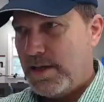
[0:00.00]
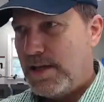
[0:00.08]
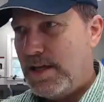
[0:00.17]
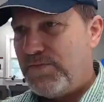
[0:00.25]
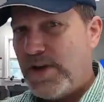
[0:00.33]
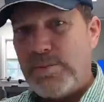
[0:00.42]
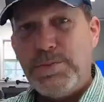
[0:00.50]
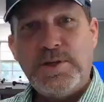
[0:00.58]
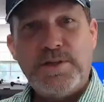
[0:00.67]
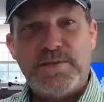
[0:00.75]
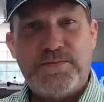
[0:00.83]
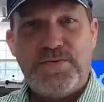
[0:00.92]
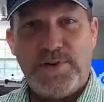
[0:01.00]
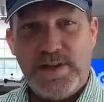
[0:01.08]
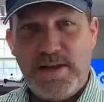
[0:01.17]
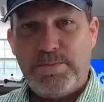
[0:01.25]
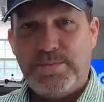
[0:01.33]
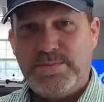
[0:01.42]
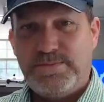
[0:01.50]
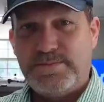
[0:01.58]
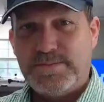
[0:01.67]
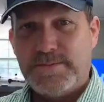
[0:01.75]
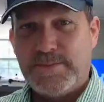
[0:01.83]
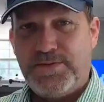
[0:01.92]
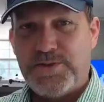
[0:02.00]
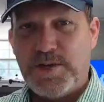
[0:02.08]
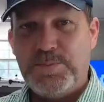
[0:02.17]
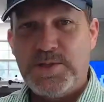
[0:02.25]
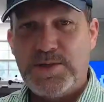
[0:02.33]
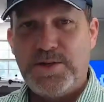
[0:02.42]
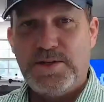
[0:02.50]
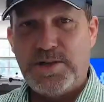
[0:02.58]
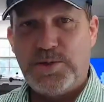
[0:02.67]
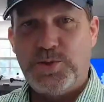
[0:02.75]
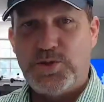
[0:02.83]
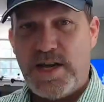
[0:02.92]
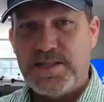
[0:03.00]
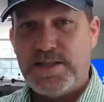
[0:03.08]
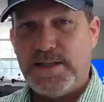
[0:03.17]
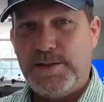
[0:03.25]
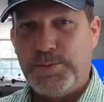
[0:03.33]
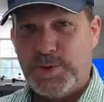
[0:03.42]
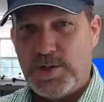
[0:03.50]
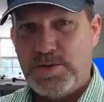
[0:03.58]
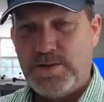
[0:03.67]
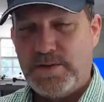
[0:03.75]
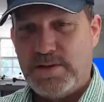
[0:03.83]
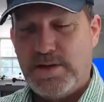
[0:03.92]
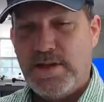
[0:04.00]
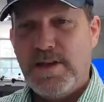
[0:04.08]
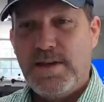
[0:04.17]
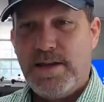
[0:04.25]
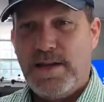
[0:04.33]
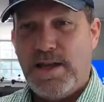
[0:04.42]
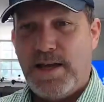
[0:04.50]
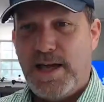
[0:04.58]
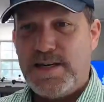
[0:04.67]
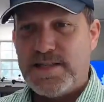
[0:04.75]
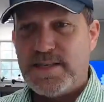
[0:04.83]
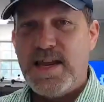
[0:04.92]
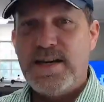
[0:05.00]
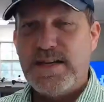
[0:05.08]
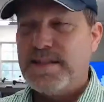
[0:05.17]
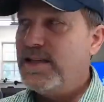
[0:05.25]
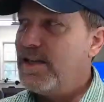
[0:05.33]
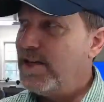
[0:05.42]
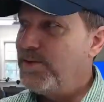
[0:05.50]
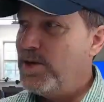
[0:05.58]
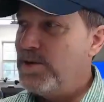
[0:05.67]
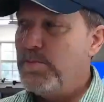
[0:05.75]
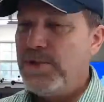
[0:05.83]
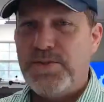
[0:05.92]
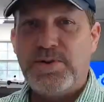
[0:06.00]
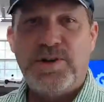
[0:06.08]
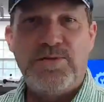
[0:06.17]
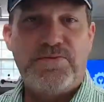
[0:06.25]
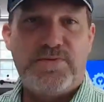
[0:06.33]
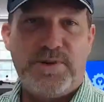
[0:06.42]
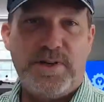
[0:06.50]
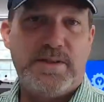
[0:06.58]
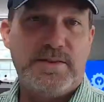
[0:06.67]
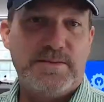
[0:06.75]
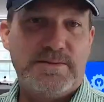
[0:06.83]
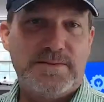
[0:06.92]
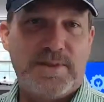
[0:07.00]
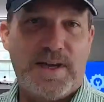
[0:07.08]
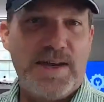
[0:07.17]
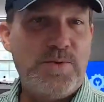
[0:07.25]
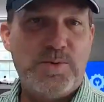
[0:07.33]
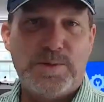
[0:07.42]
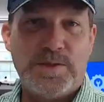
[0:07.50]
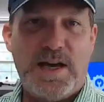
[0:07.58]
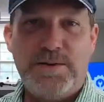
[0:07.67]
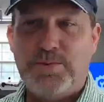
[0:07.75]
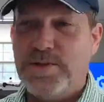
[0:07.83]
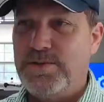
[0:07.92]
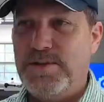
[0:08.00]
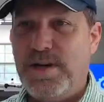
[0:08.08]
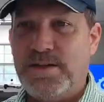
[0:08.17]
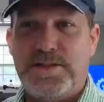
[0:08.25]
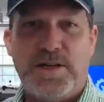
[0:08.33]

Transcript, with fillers: if I'm going to flip, if something's going to go drastically wrong, I decided I think I'd rather be thrown free. I don't want, I'd rather not